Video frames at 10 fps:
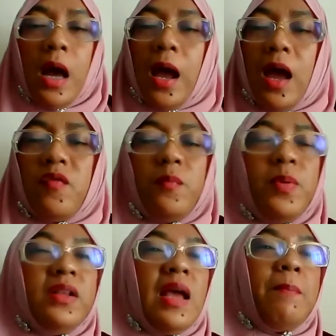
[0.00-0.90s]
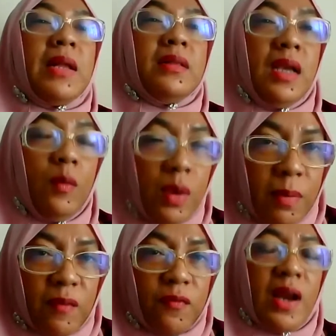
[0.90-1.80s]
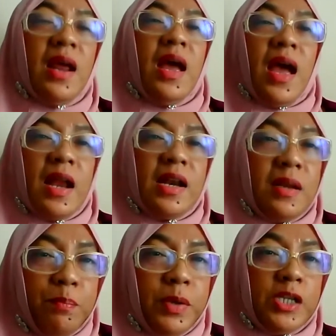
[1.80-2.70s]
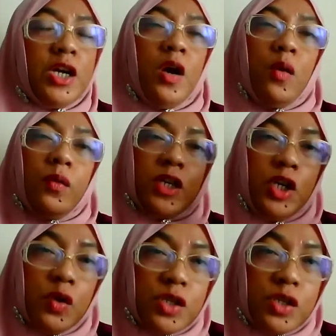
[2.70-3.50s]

I have a birthday party with my friend at the beach, which is